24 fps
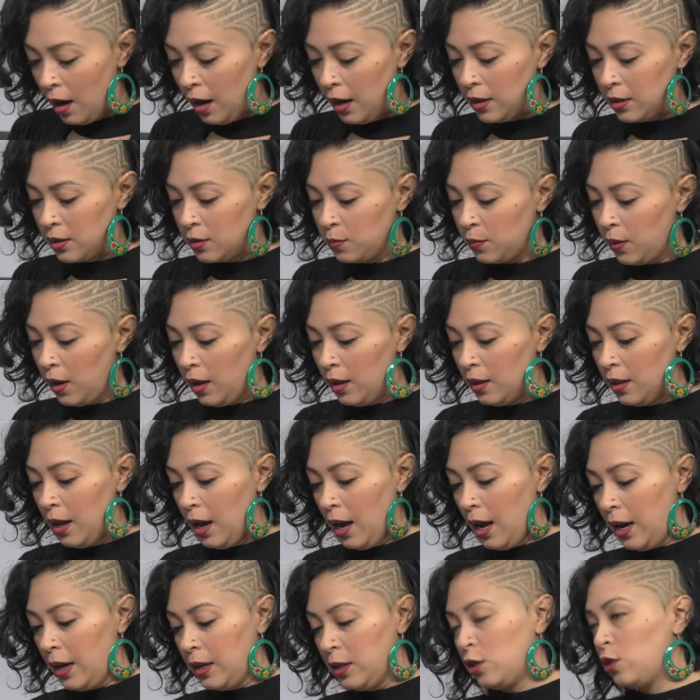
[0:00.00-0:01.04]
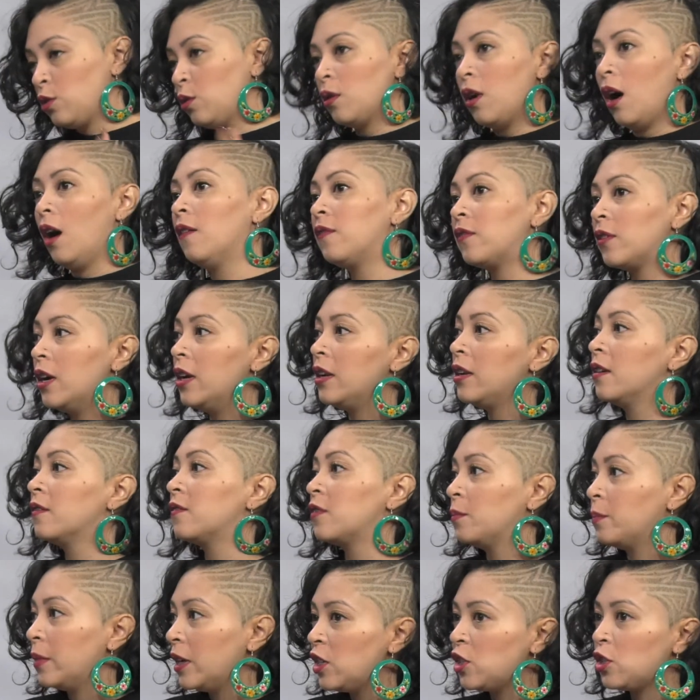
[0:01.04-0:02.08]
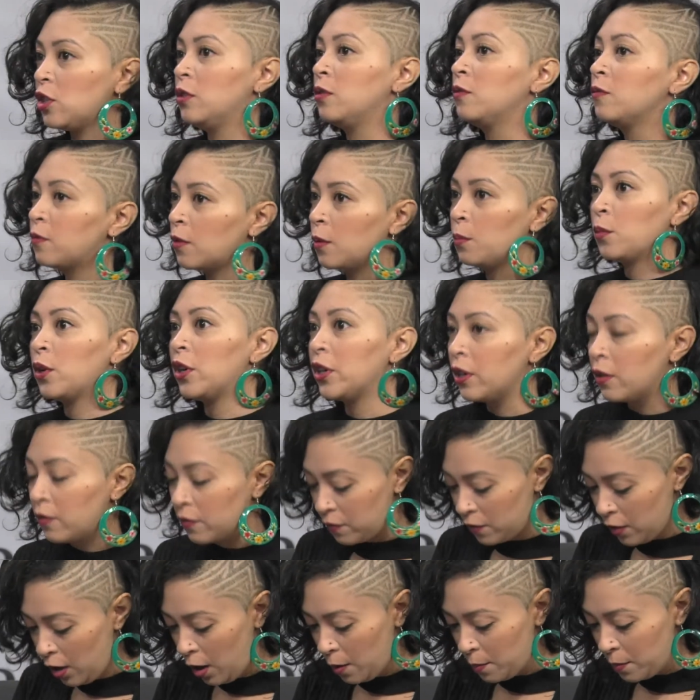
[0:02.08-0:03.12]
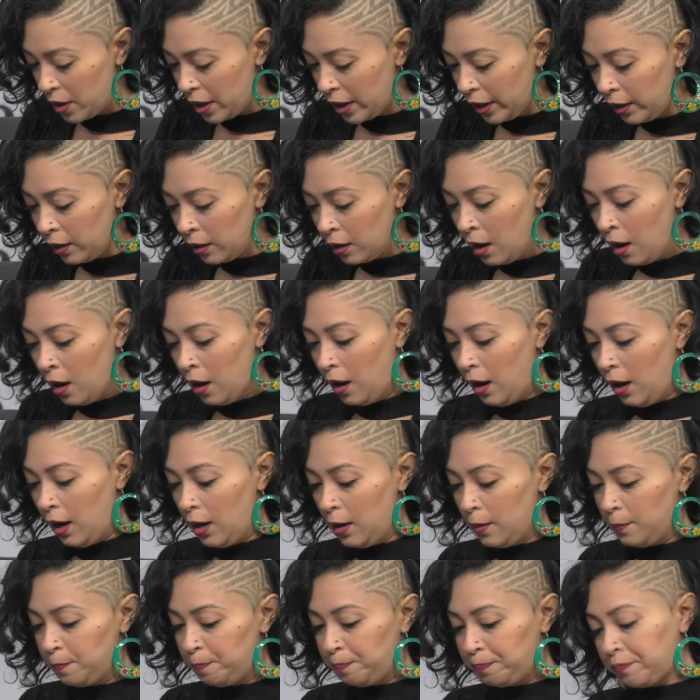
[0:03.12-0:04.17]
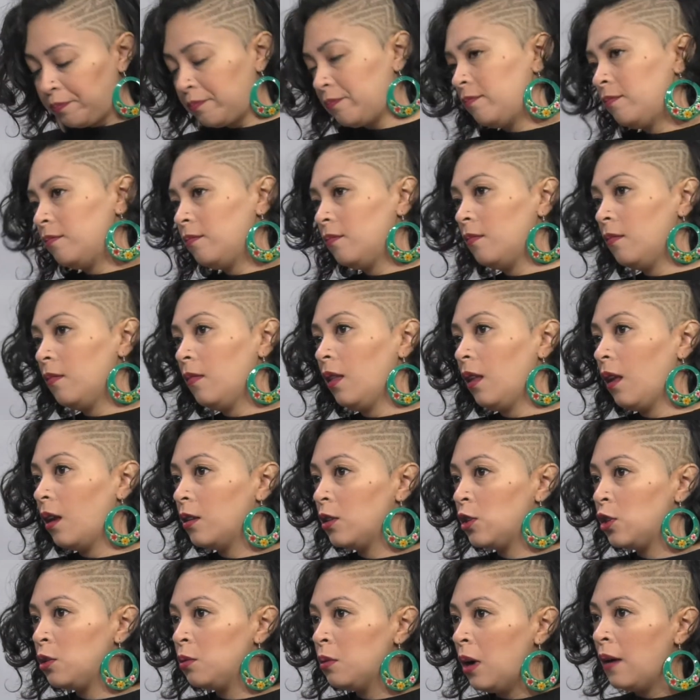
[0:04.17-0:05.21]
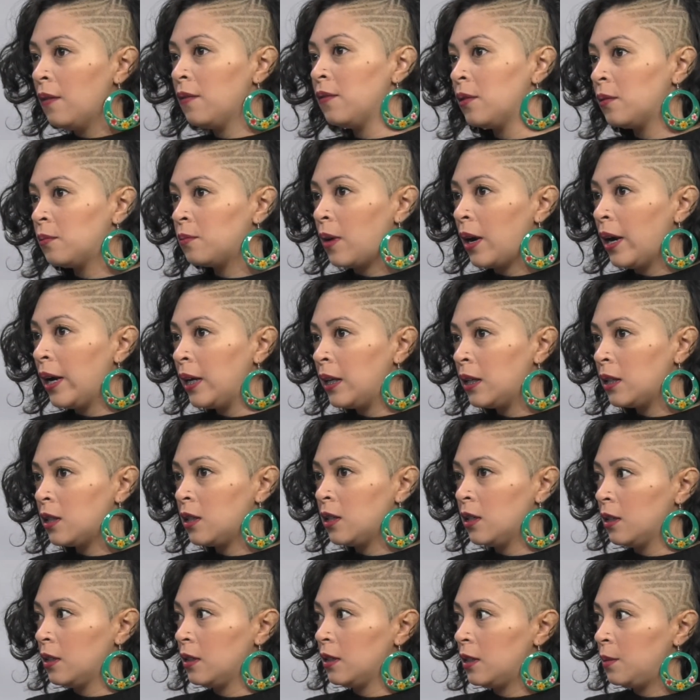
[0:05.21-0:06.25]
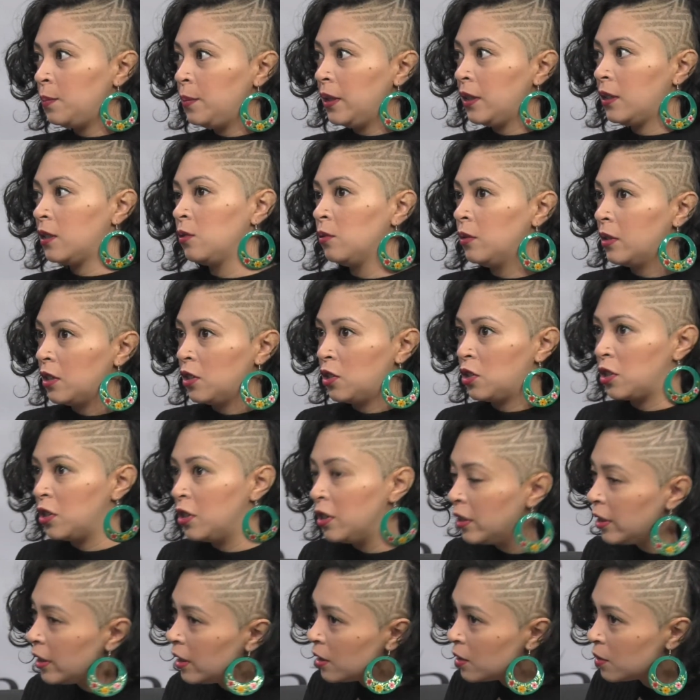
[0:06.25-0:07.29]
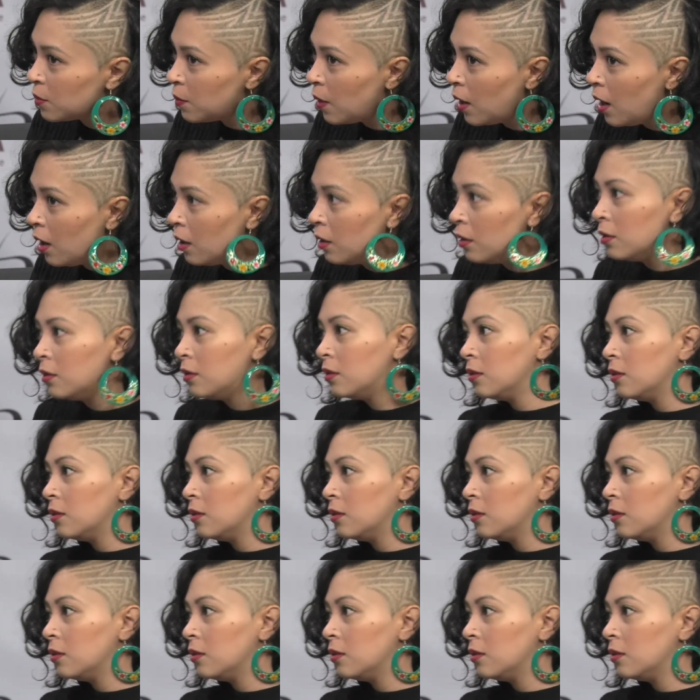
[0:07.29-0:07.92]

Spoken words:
as well as don't offer any information from where you're from, right? Do you have the right to speak to an attorney as well?